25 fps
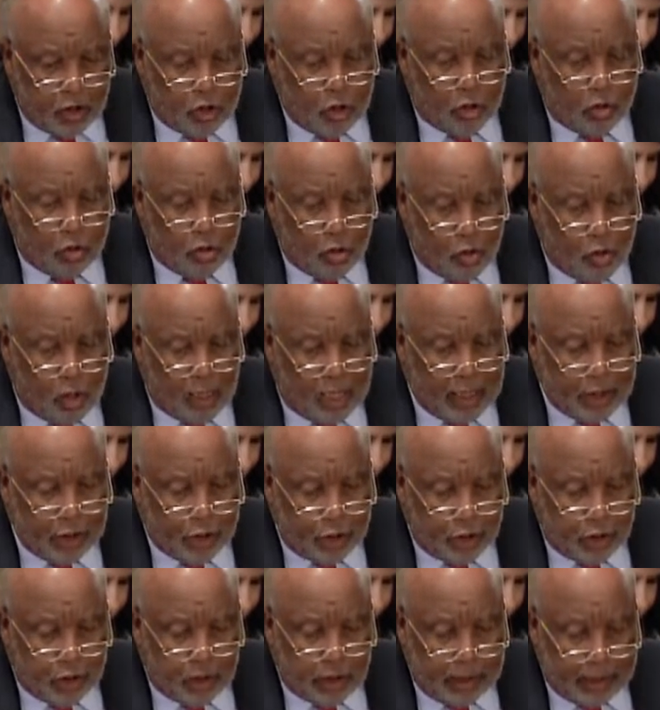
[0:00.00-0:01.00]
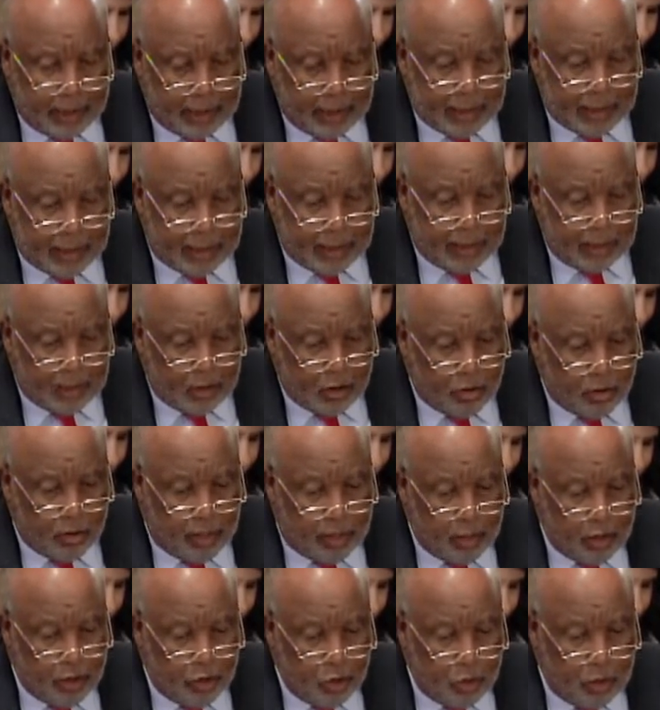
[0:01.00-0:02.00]
to grow our jurisdiction and
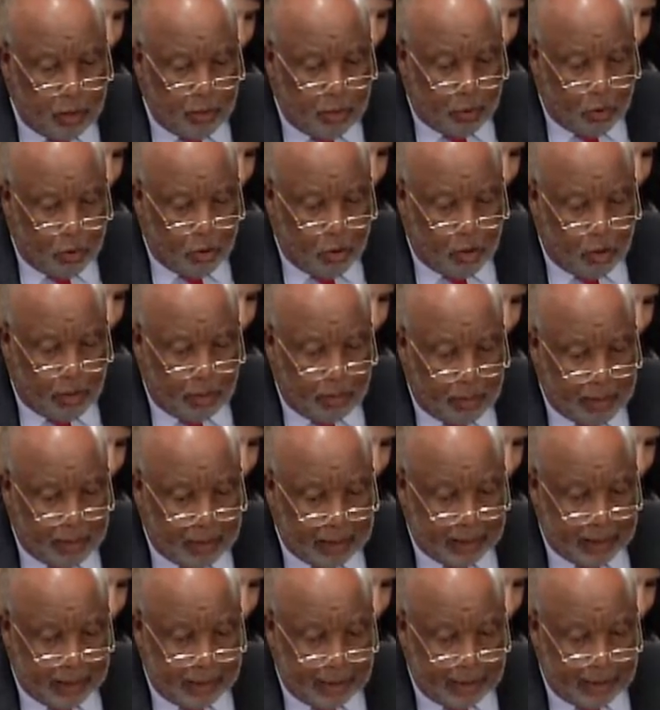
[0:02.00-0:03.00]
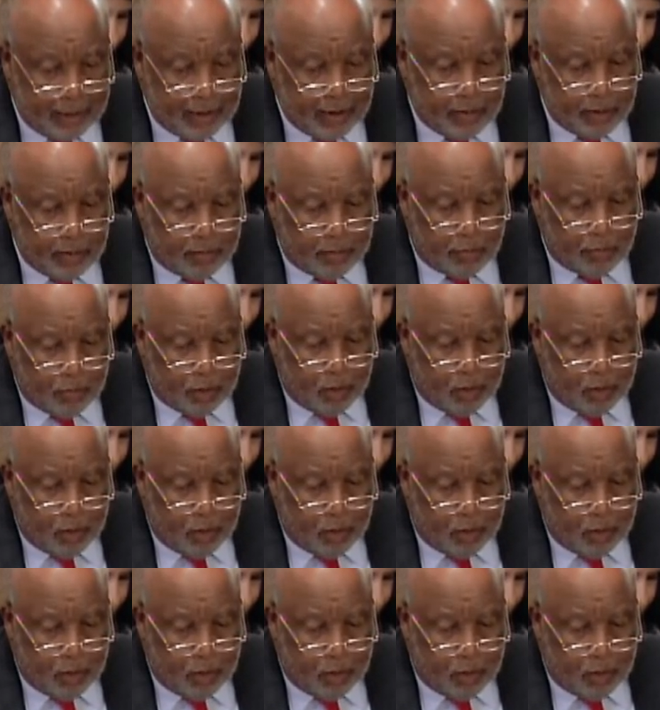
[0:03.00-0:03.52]
create new important precedents